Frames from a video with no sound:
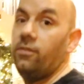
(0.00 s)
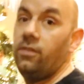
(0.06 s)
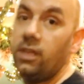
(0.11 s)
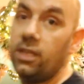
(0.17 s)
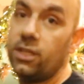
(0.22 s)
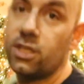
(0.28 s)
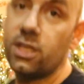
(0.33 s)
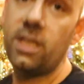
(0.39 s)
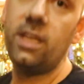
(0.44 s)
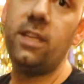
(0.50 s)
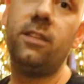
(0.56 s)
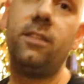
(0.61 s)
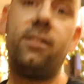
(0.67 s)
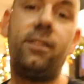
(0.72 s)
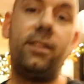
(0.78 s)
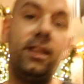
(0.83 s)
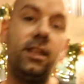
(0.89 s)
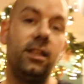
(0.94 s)
village in
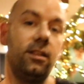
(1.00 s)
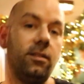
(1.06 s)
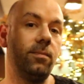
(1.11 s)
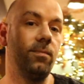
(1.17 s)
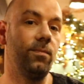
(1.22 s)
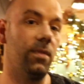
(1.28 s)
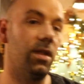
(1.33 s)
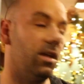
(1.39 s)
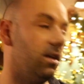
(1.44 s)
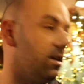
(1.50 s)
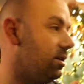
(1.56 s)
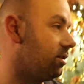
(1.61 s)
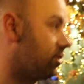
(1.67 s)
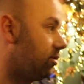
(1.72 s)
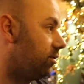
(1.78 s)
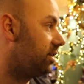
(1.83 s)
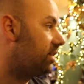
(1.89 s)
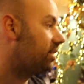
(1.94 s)
Tienen.
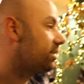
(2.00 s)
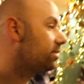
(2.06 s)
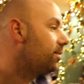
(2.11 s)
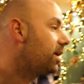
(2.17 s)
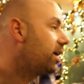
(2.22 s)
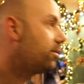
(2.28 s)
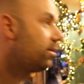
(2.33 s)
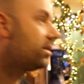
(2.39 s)
So this is my